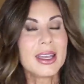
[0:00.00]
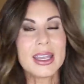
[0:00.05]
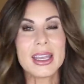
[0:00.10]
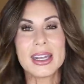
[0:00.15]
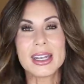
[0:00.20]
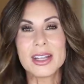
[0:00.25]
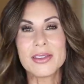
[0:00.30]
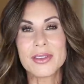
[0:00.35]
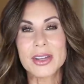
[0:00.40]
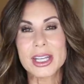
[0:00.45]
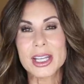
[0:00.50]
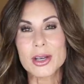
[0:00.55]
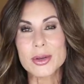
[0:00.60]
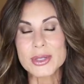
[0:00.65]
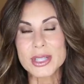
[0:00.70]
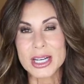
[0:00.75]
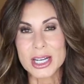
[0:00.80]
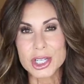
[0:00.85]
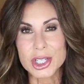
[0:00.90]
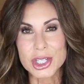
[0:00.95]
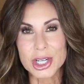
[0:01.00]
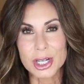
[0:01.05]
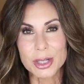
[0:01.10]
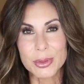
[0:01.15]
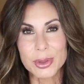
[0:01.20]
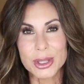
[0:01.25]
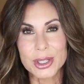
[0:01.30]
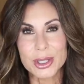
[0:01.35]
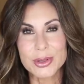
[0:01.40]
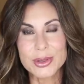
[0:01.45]
Any videos that I shared
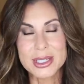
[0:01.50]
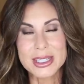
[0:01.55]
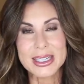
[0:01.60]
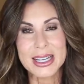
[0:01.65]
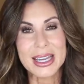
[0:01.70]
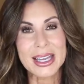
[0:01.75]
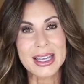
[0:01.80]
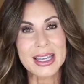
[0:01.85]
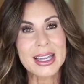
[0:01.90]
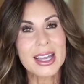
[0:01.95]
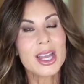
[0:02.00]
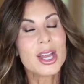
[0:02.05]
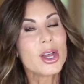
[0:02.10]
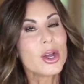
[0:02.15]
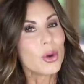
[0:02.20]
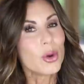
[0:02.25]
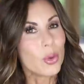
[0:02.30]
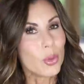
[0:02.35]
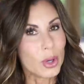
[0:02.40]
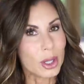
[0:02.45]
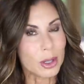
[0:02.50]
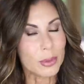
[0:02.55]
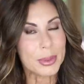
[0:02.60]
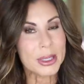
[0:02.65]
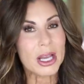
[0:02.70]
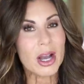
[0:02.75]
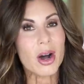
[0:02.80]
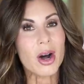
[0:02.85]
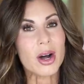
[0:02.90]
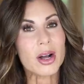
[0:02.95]
with you today will
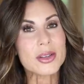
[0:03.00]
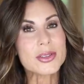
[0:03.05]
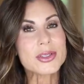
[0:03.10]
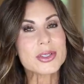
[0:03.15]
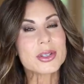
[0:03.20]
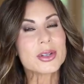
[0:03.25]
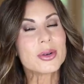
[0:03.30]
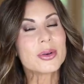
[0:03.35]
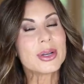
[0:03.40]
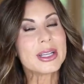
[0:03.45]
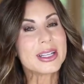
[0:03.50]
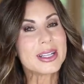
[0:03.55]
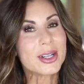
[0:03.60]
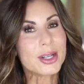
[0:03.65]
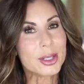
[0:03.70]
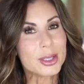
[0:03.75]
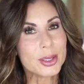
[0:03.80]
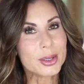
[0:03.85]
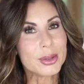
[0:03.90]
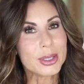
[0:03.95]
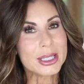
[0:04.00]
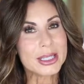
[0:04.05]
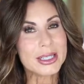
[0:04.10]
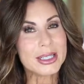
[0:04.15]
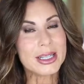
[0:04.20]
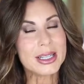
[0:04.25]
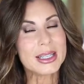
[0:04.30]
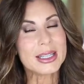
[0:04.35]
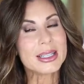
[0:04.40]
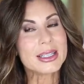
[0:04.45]
be also
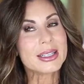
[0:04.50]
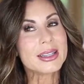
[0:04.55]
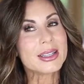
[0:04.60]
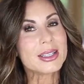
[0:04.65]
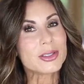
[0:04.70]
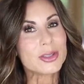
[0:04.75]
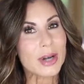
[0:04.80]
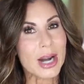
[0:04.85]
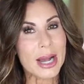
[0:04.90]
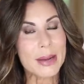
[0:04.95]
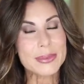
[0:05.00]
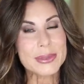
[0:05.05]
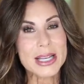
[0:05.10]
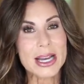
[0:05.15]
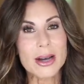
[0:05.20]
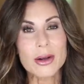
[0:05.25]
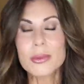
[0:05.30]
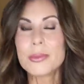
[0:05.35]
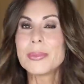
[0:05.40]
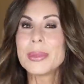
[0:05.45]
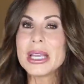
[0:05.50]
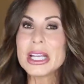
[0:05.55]
included in the dropdown.